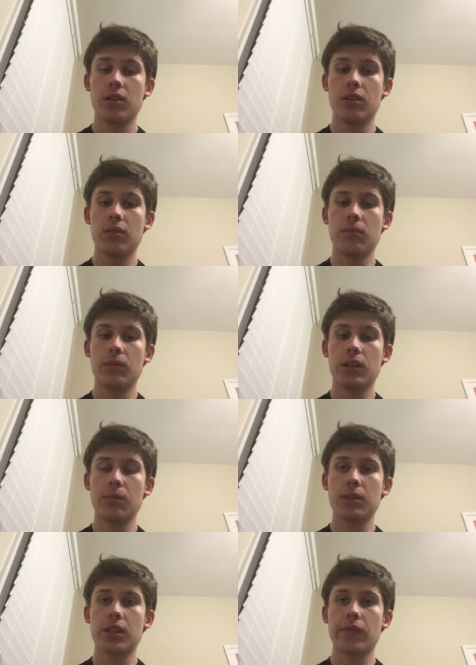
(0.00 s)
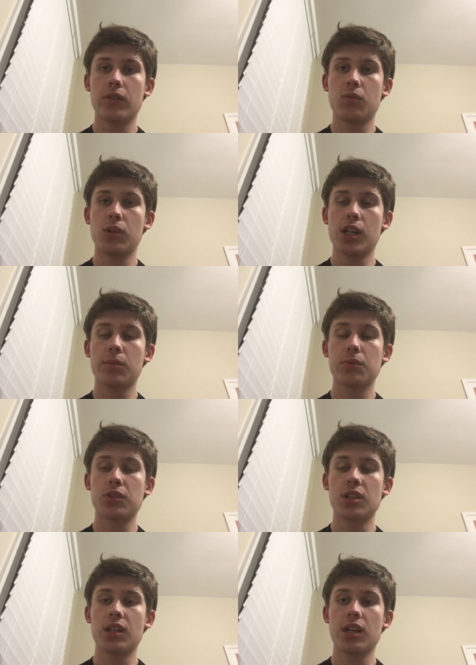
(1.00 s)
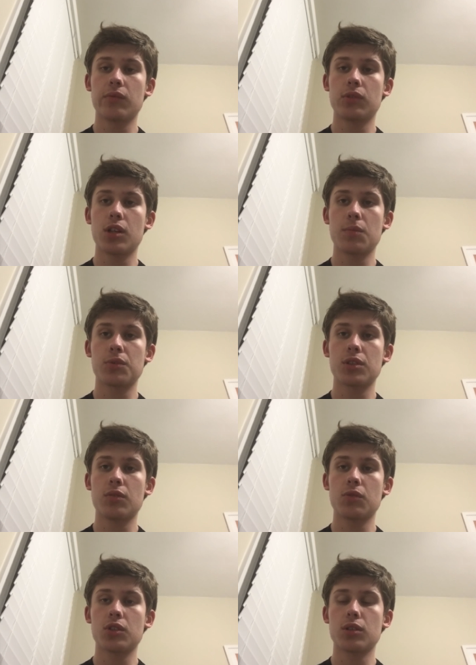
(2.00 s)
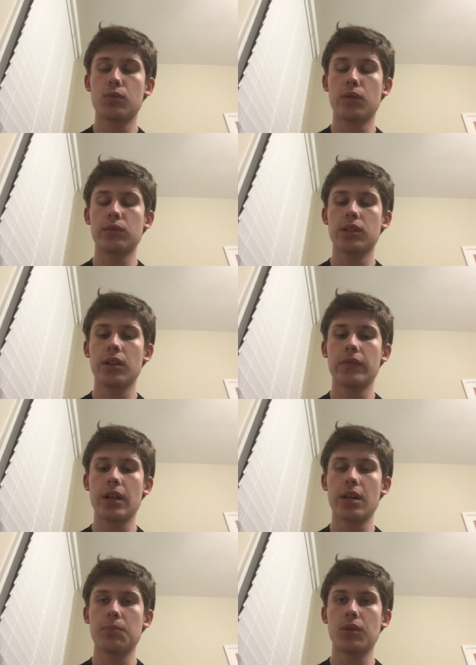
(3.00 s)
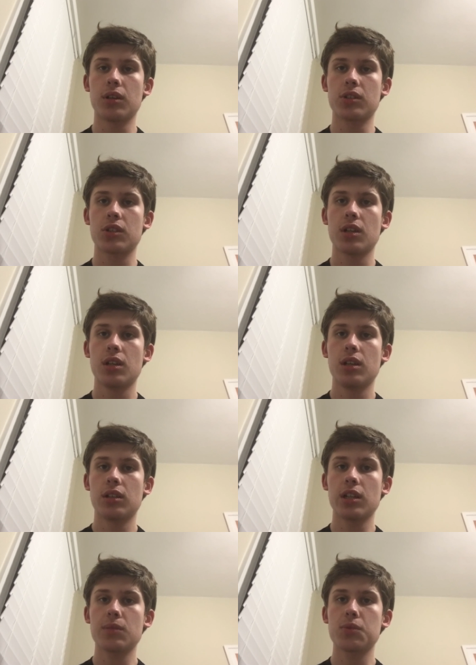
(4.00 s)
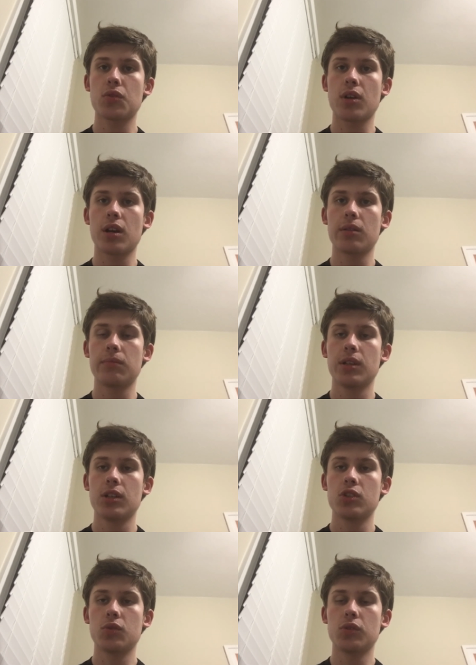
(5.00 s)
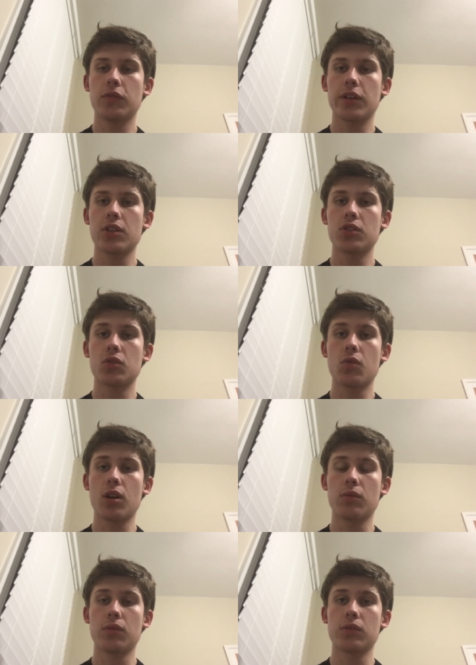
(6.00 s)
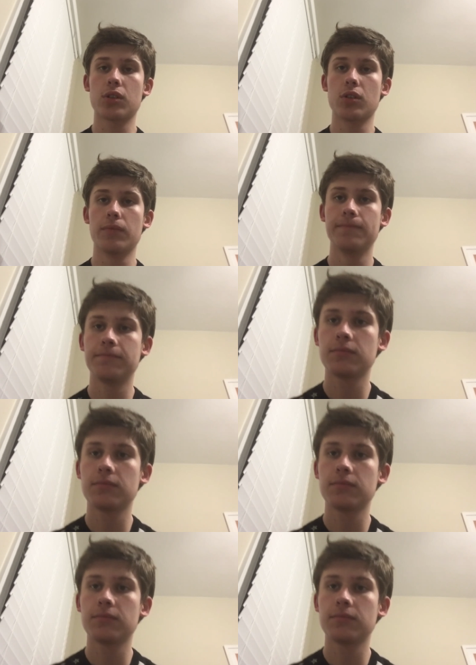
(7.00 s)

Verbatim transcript: Um, and I'm going to give it a 100% out of 100%, which is the equivalent of an A+. Like, subscribe, join the notification squad, I will return.